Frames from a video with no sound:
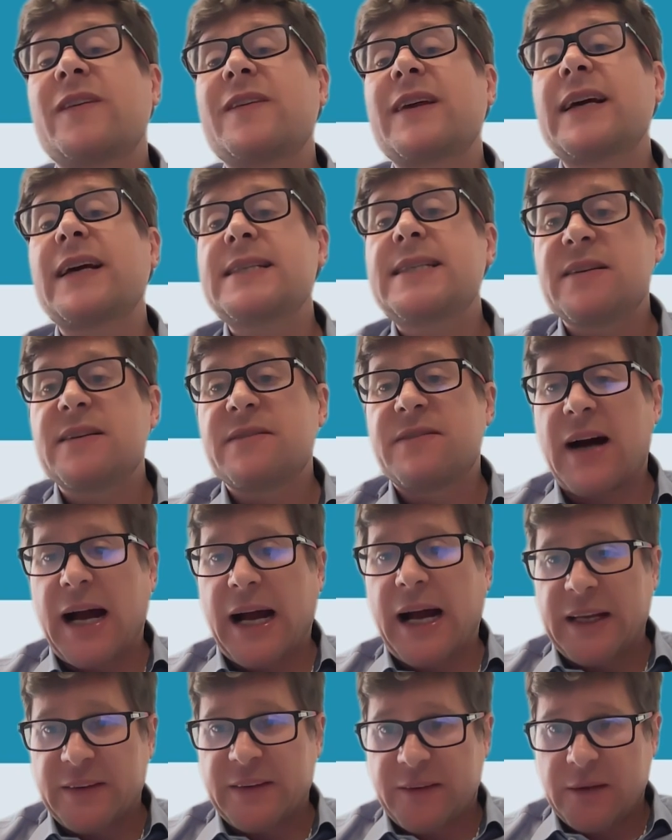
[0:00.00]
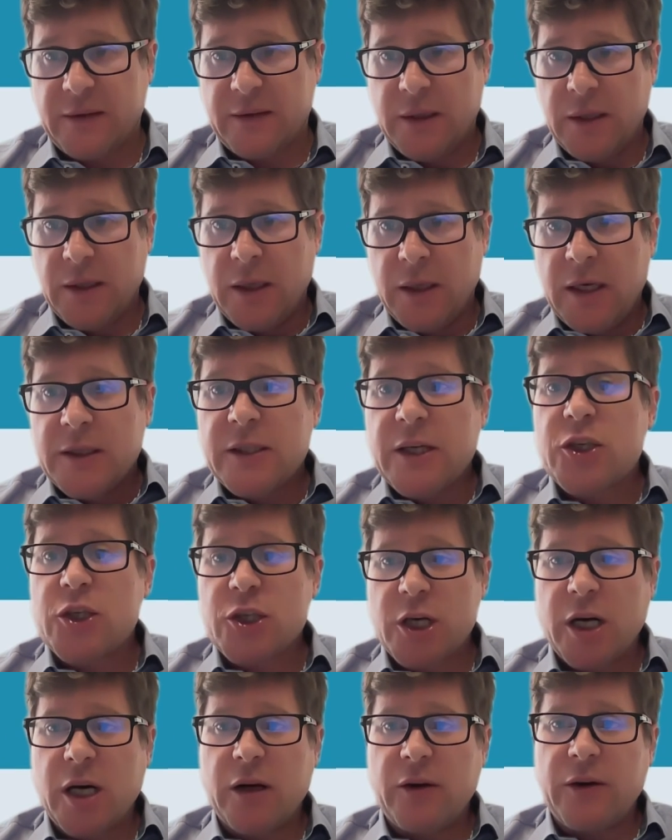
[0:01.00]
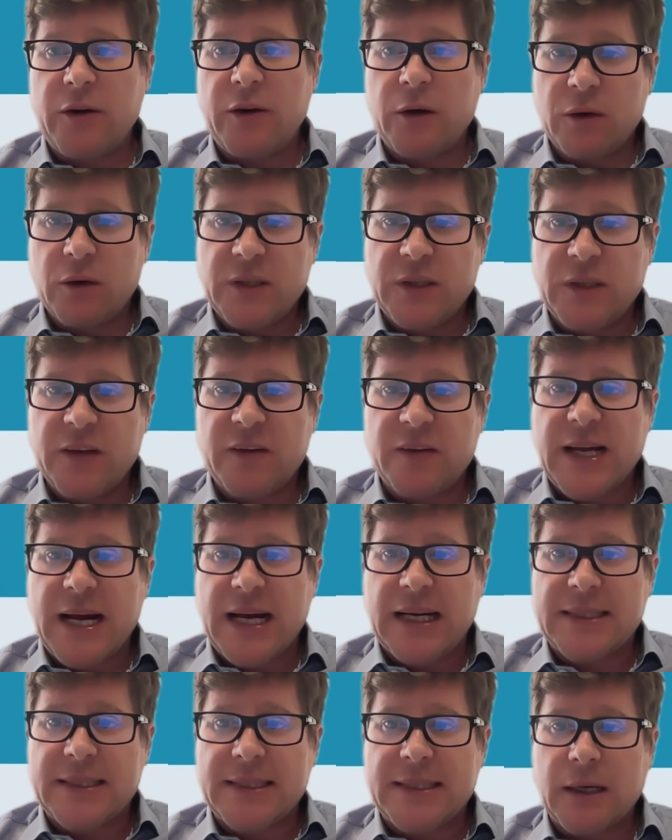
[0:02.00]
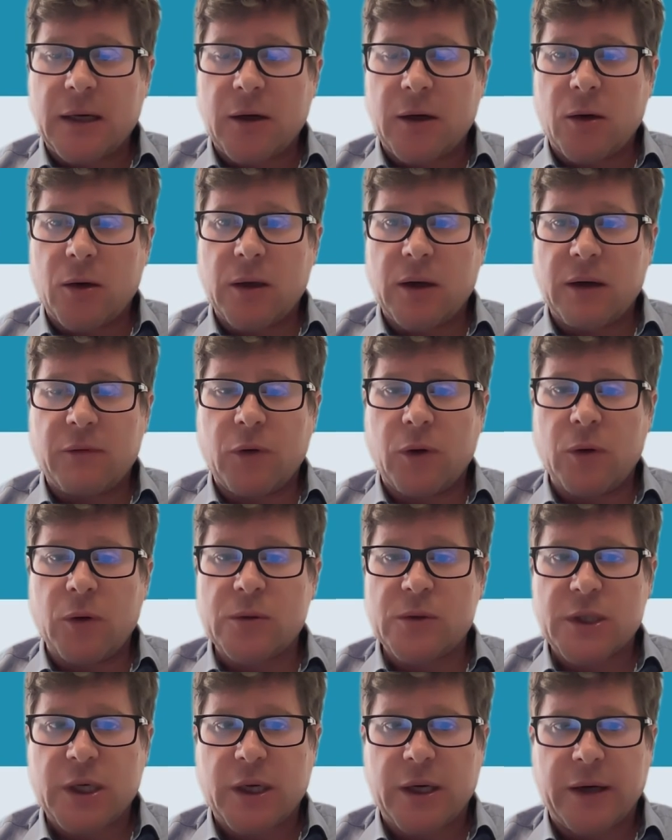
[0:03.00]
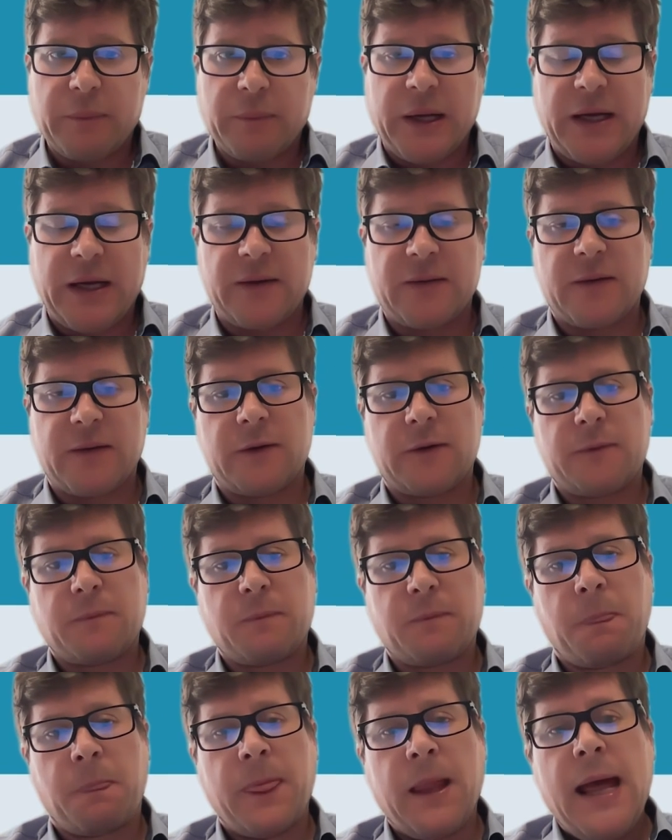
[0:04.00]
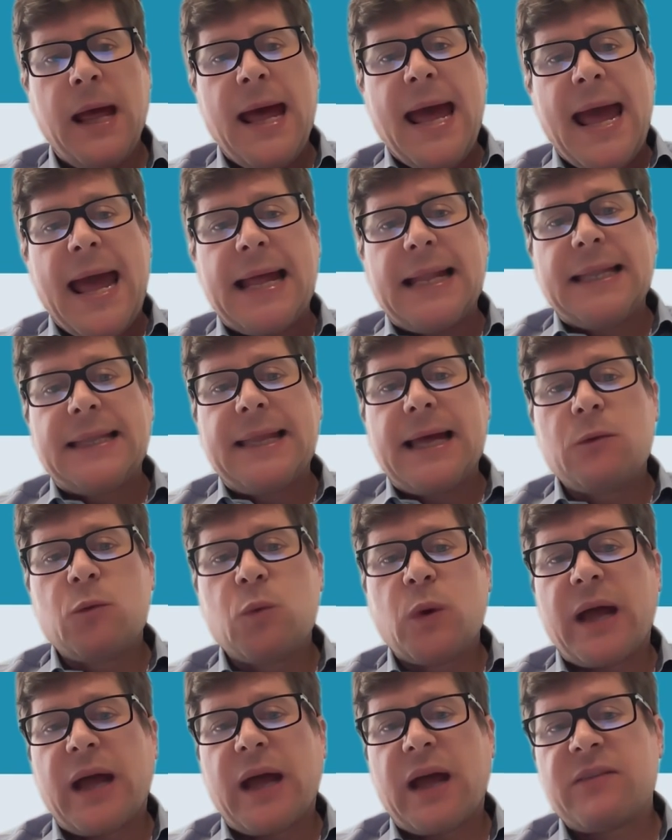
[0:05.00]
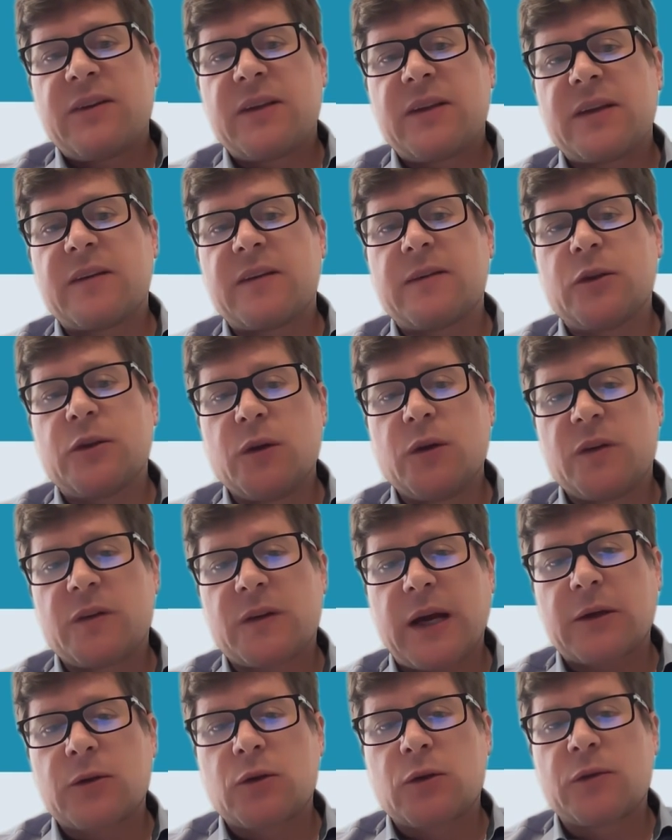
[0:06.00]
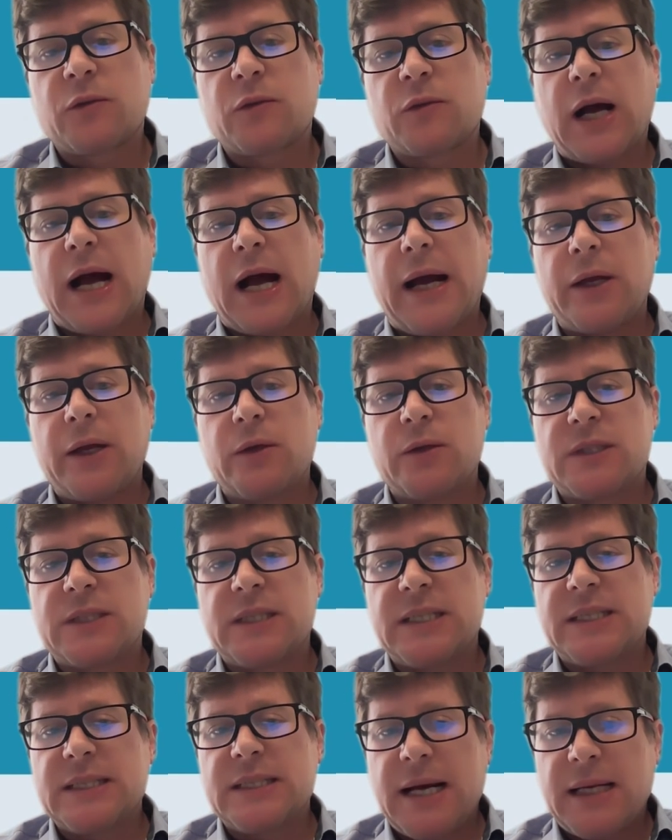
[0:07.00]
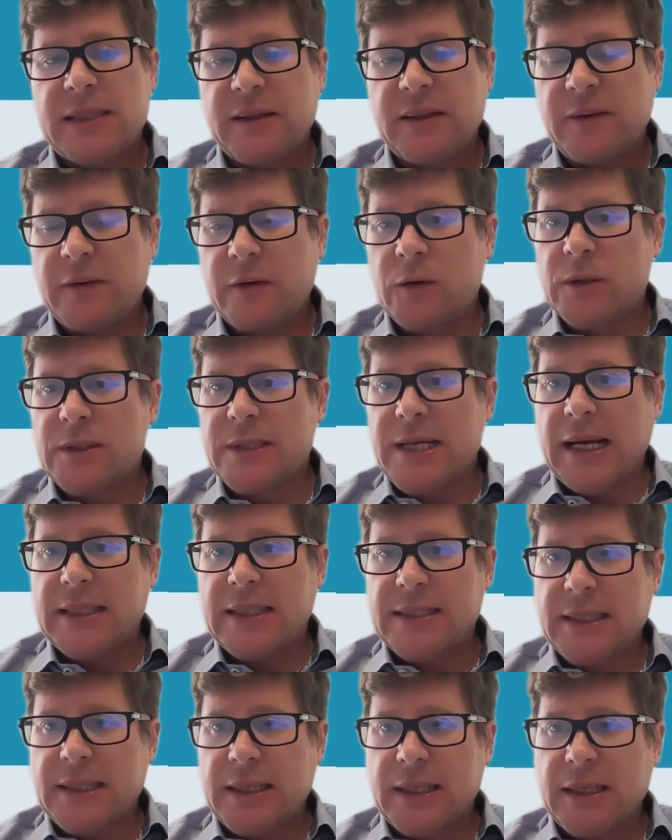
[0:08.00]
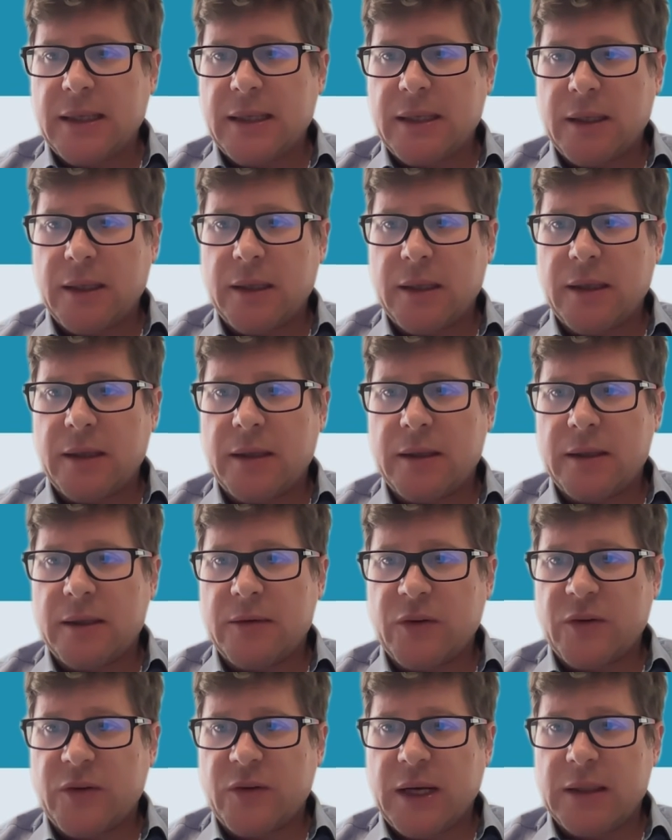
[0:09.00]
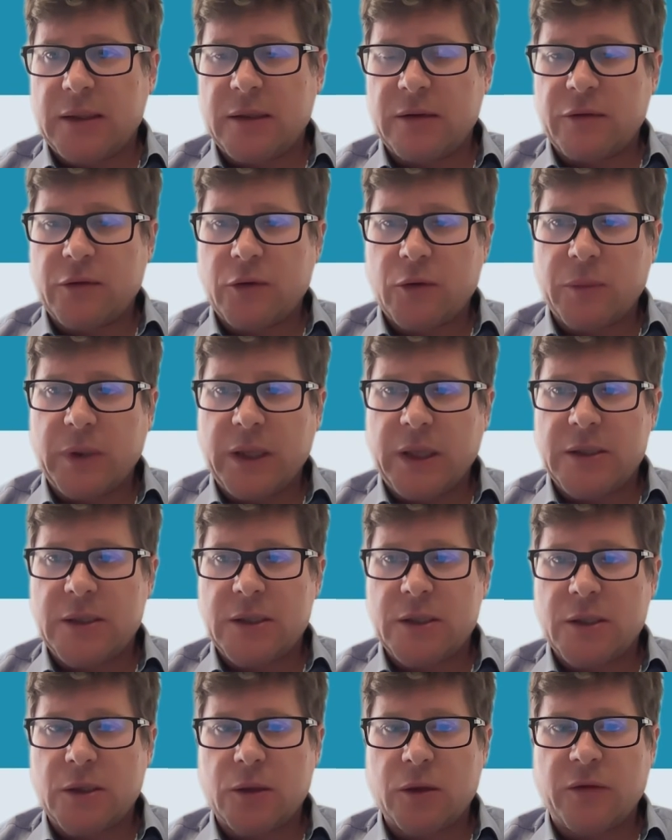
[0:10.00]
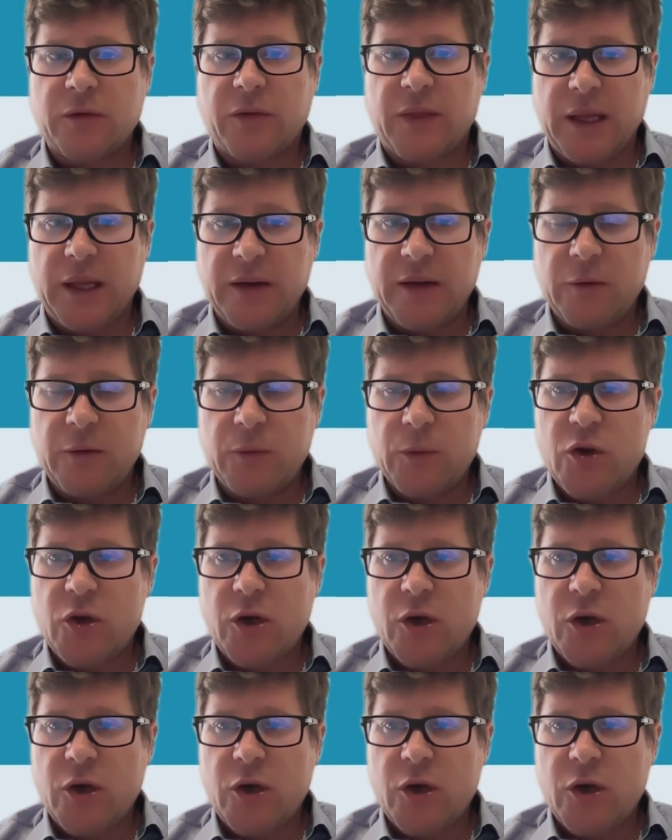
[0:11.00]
incentivize the sharing of this data on a voluntary basis. And then we have the new sector of IoT data, so data resulting from Internet of Things, which